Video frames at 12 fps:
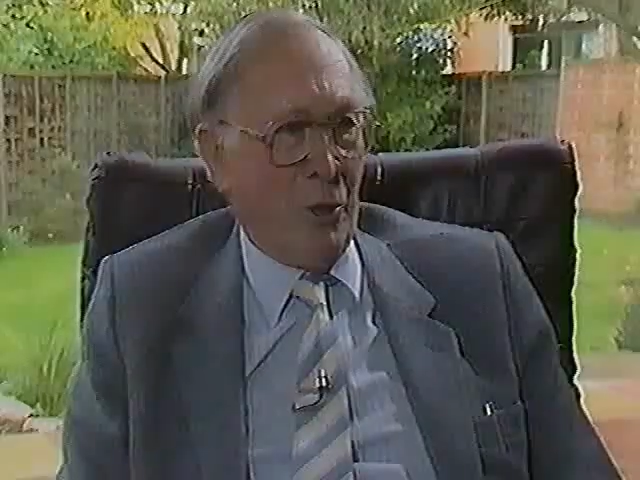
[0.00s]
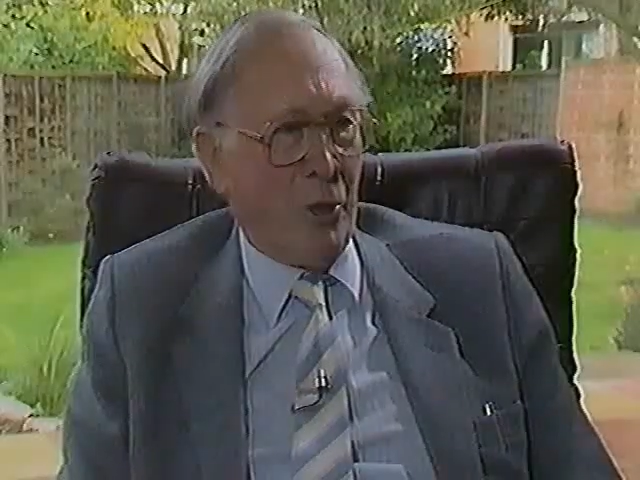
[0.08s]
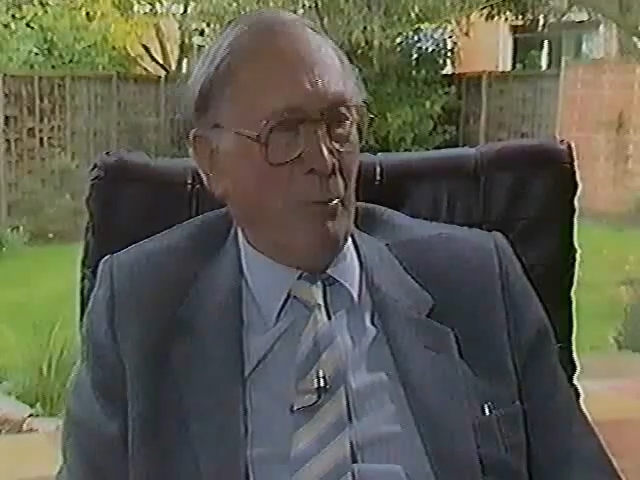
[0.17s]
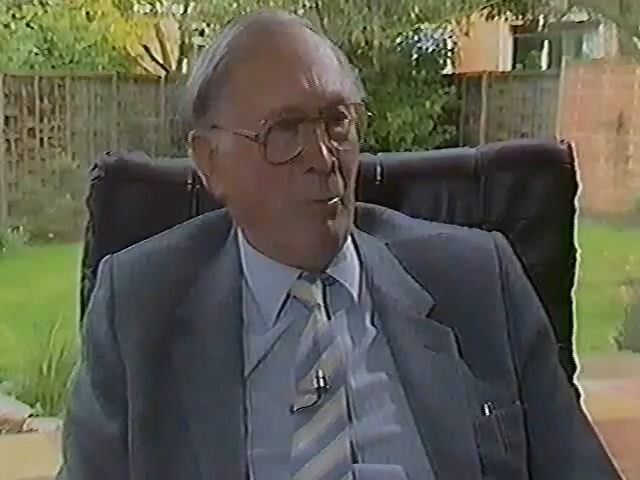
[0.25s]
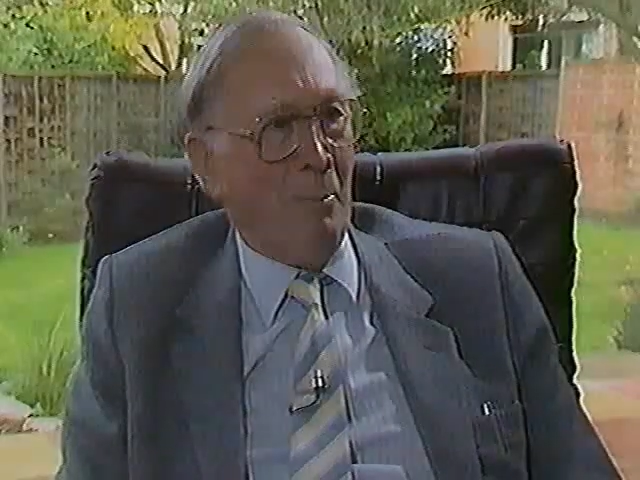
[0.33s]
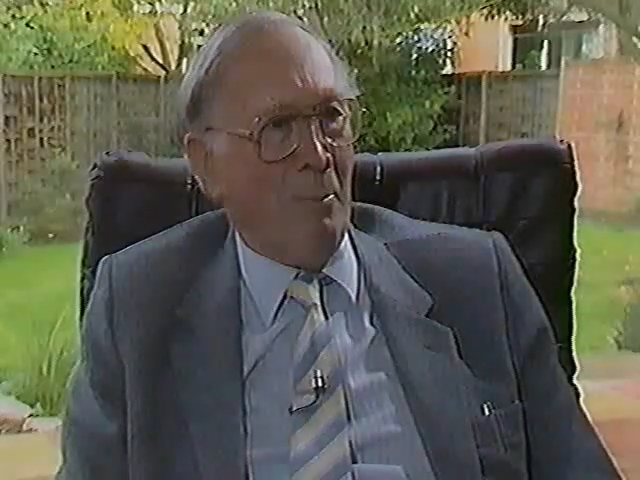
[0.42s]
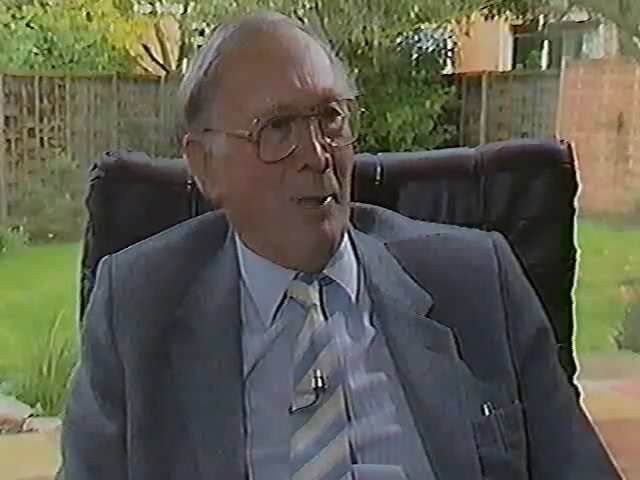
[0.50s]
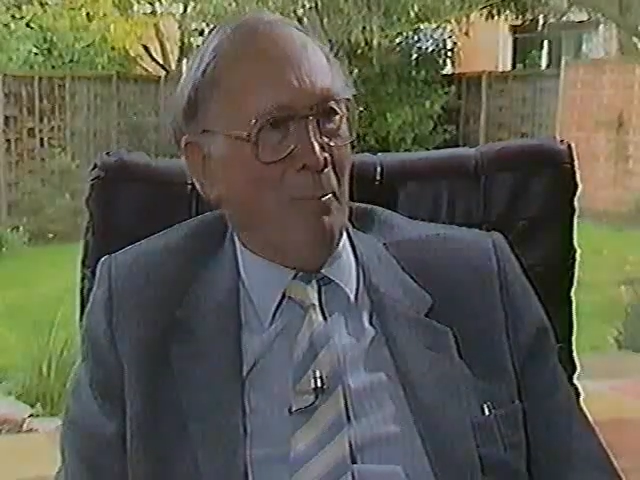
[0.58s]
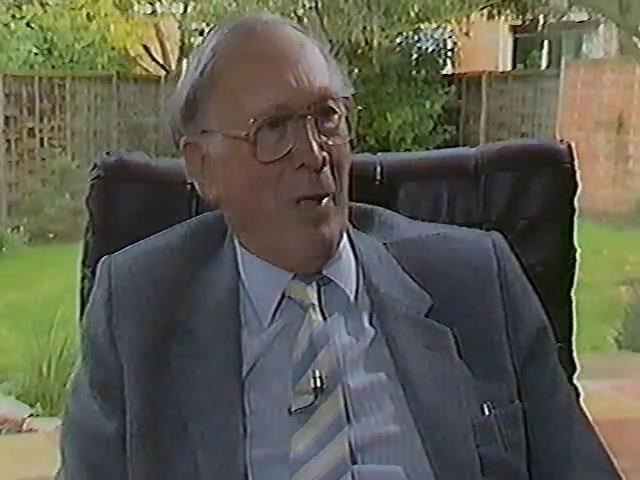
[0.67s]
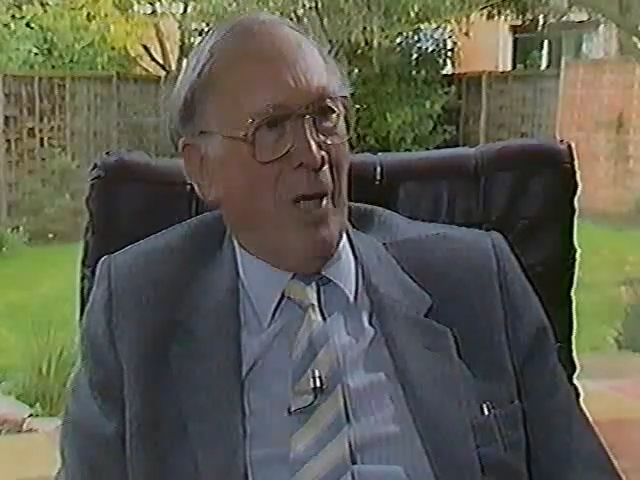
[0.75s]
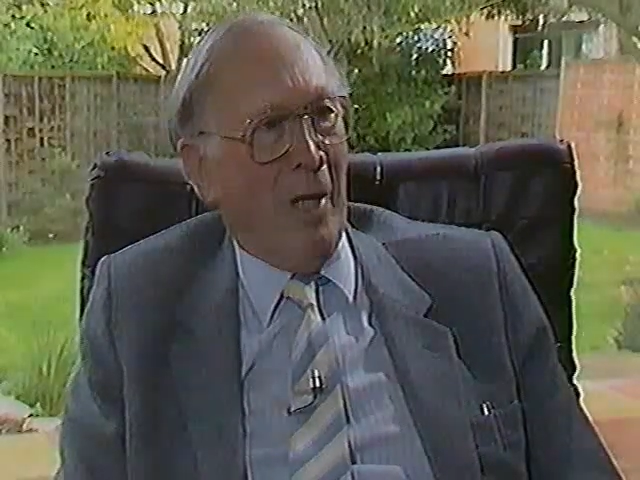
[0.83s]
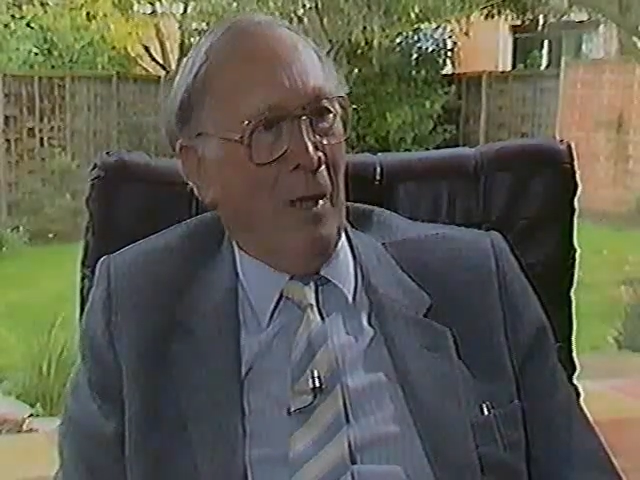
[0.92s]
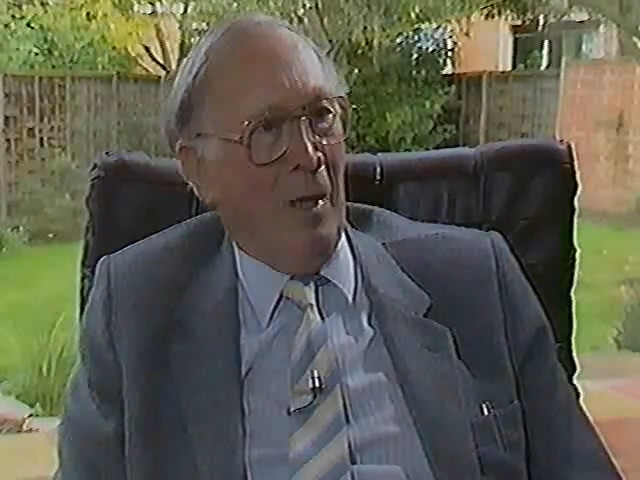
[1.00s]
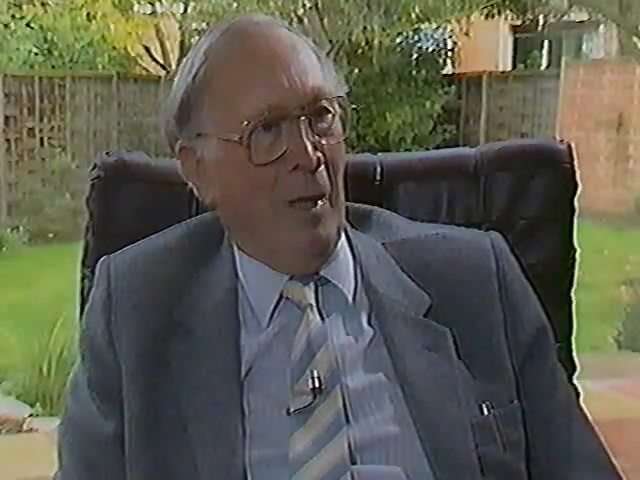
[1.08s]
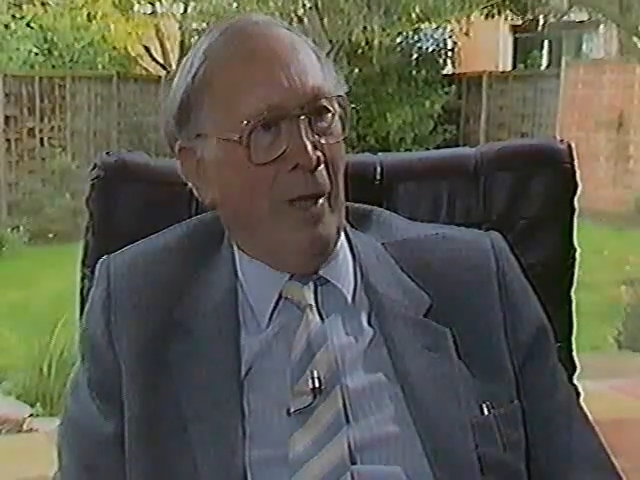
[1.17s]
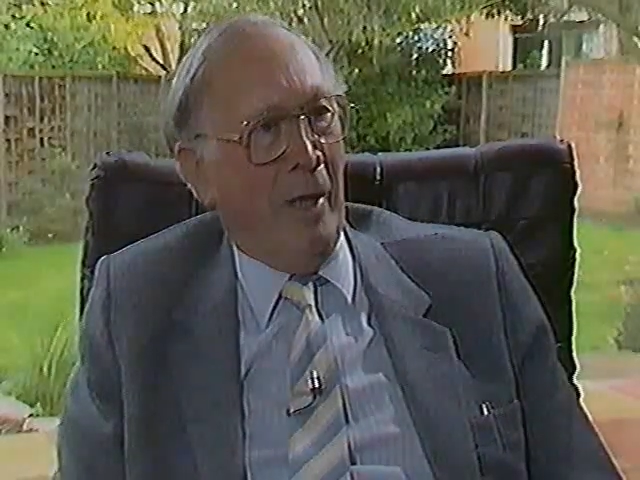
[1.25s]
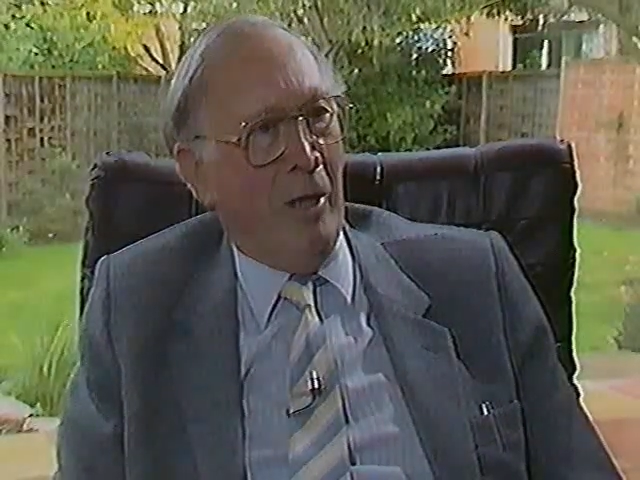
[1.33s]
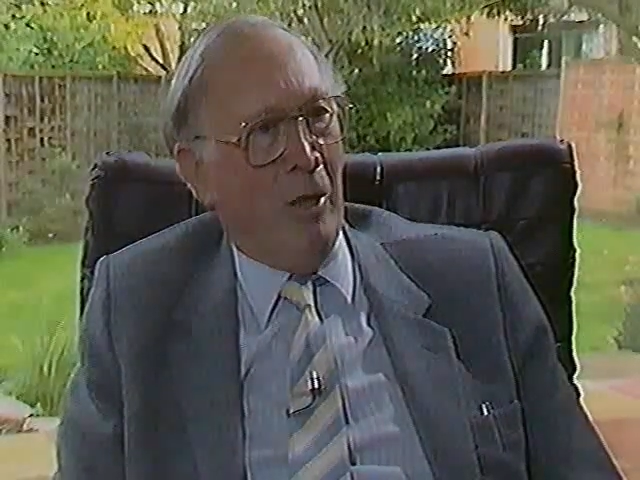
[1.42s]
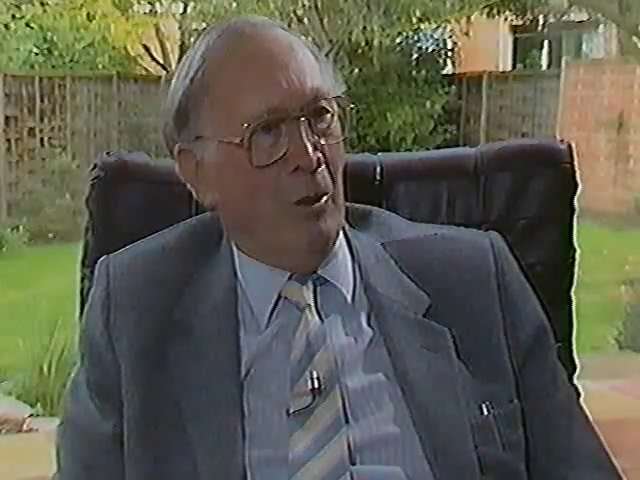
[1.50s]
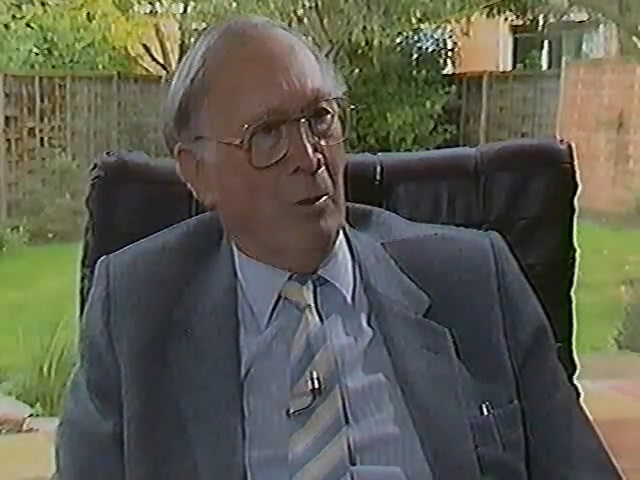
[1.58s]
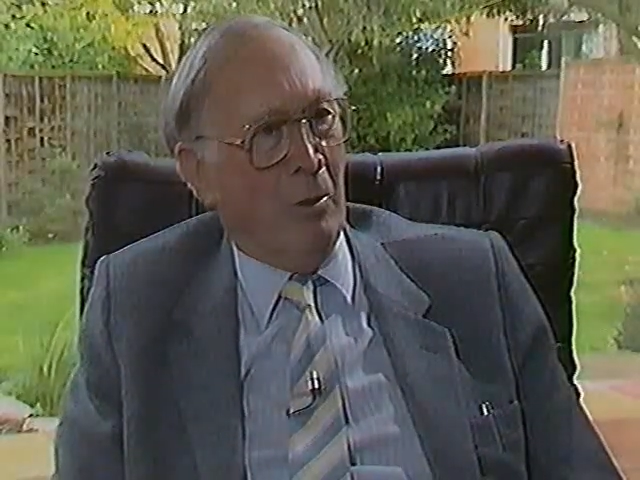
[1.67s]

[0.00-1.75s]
Summerby, Bell, Lee, Young,